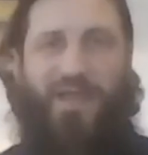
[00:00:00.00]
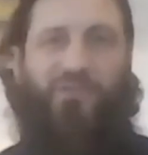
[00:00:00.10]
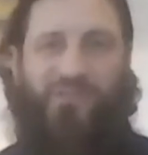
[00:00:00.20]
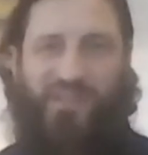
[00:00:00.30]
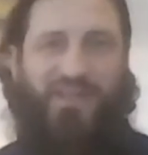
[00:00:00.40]
our
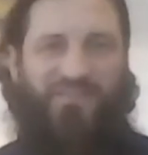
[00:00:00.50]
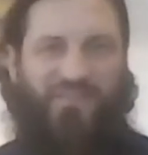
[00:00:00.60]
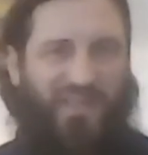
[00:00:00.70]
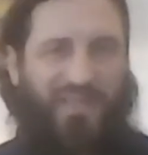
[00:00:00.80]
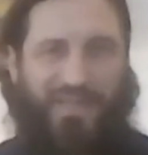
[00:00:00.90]
factory
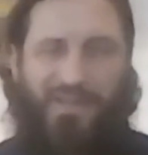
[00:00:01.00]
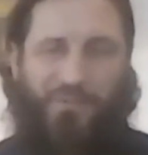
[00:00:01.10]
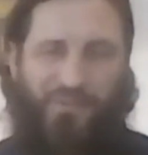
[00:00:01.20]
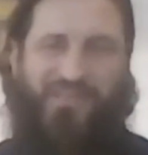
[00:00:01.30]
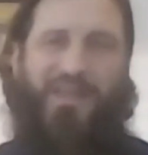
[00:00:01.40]
significantly.
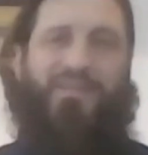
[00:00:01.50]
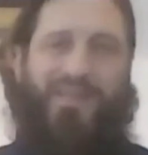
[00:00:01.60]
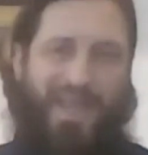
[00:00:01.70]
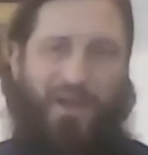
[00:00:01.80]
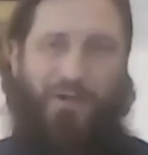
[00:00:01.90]
Mm-hmm. We stayed
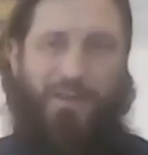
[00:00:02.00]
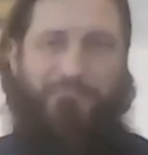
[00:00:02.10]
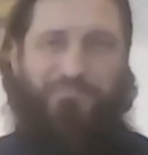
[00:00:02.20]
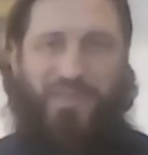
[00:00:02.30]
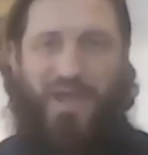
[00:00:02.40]
in the
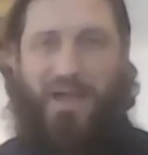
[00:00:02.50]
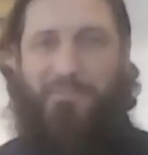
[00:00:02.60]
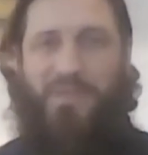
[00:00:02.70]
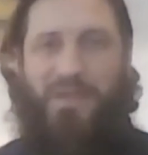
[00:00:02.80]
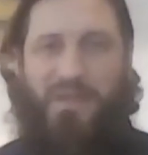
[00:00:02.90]
area,
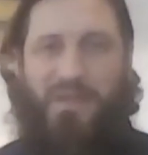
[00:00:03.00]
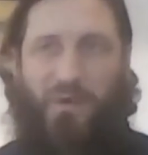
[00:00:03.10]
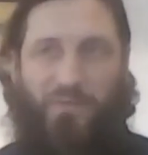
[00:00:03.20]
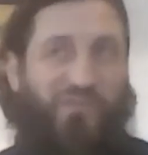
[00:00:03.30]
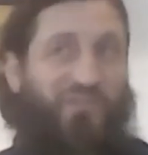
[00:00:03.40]
um,
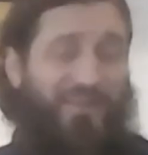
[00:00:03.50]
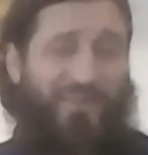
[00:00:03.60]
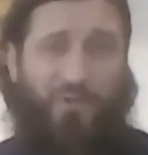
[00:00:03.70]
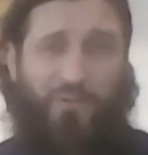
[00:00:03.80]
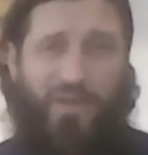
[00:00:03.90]
but we just kind
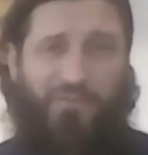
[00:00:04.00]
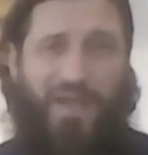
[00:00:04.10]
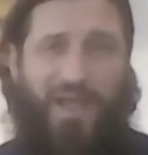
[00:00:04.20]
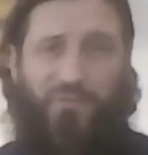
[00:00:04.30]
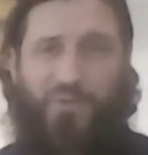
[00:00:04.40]
of outgrew that
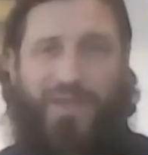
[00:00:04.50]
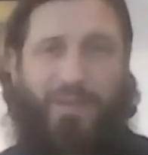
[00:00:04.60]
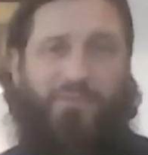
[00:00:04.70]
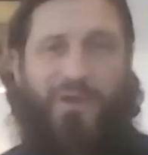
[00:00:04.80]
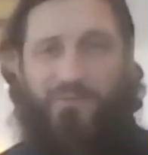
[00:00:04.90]
factory. We
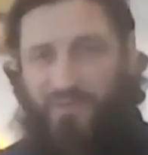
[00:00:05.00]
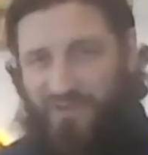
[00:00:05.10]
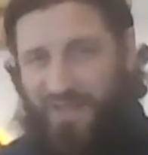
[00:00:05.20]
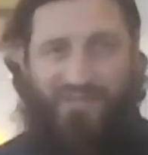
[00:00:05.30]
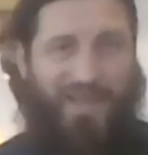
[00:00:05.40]
mm. kept it around for
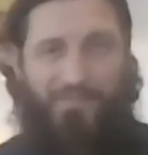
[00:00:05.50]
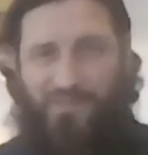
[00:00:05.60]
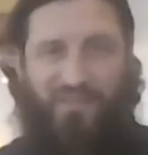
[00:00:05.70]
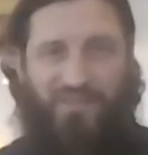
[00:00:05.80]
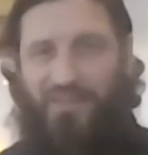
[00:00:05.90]
test
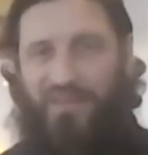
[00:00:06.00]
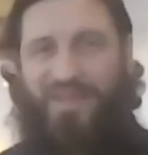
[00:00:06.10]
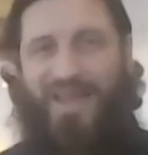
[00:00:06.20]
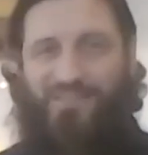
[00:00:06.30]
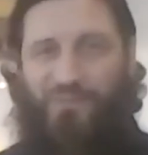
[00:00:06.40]
labs and things
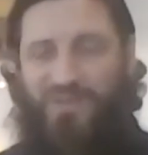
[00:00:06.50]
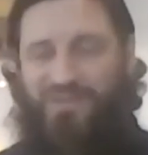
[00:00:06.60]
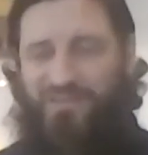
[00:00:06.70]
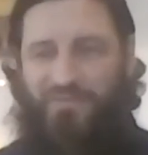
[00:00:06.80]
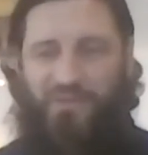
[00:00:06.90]
like that, so we
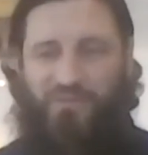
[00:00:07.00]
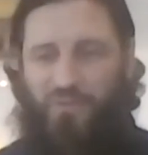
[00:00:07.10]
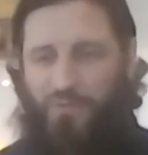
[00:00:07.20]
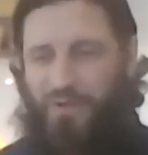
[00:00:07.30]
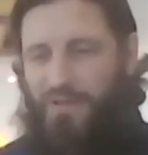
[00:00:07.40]
could sell that
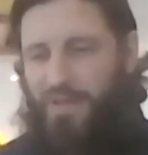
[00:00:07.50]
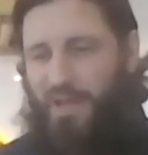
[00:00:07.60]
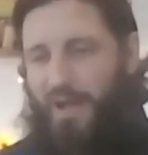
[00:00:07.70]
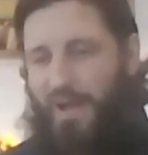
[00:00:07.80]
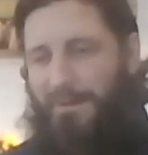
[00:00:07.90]
story.
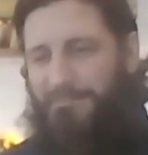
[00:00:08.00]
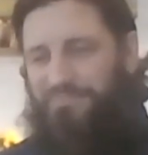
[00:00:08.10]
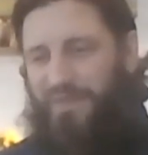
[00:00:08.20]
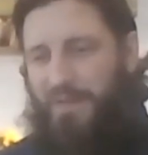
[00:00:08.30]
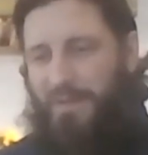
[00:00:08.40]

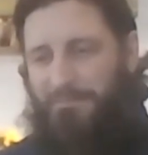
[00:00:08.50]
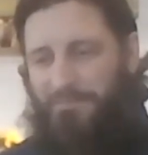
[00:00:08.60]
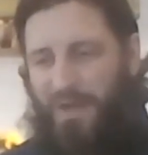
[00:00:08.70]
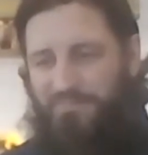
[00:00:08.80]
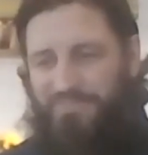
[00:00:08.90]
Um,
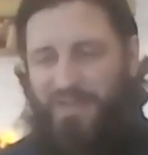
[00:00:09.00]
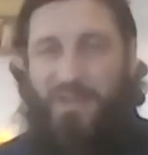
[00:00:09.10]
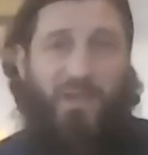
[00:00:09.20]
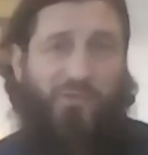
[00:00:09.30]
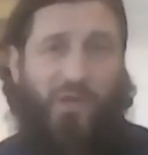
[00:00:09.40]
but
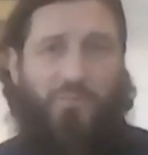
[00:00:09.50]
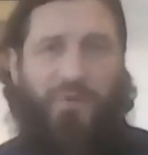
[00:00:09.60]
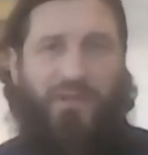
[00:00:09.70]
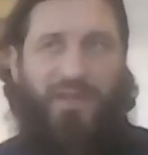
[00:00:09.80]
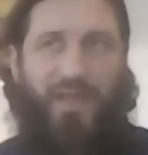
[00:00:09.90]

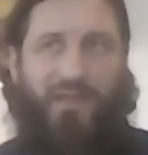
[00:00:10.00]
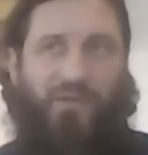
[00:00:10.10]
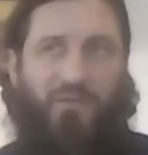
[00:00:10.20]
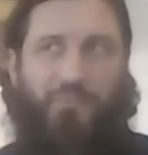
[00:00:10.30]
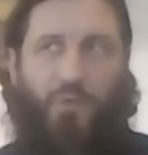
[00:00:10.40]
so, but yeah,
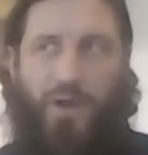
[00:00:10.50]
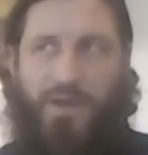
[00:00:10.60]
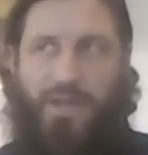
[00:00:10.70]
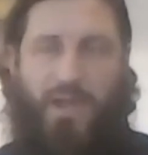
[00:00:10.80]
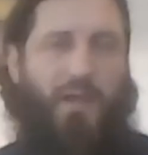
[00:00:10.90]
it's a
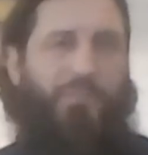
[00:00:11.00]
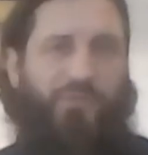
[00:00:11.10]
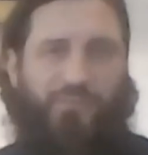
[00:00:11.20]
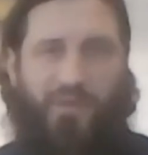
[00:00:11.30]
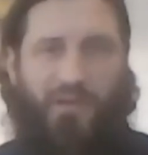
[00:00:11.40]
quite an
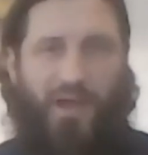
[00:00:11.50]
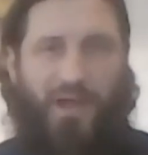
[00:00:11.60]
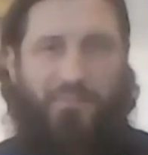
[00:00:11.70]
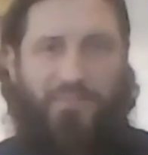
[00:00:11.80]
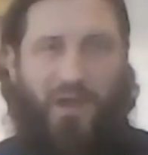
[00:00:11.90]
accomplishment.
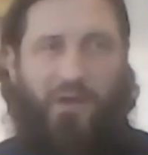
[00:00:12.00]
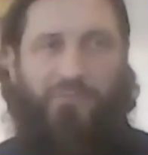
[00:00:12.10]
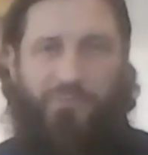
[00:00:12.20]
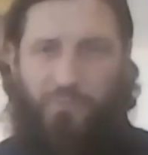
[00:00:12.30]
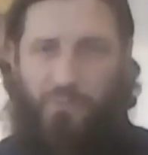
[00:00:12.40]
Um,
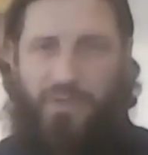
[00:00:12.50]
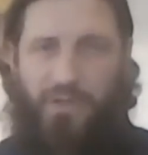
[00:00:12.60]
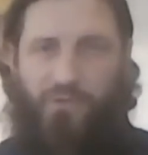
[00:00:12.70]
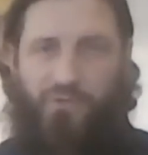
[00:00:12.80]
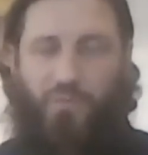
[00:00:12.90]
140
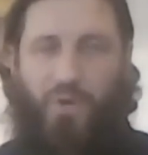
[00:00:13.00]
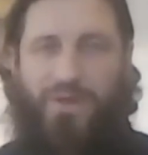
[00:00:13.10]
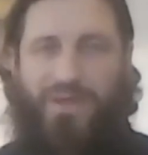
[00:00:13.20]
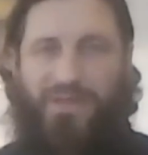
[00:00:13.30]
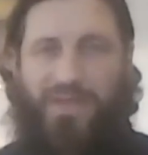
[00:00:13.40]
years. So
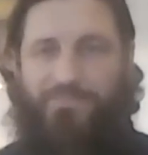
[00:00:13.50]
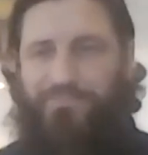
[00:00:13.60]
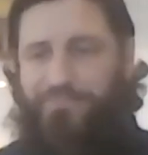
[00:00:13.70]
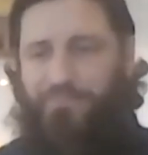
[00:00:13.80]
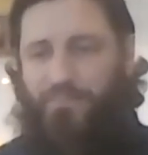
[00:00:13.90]
what we did,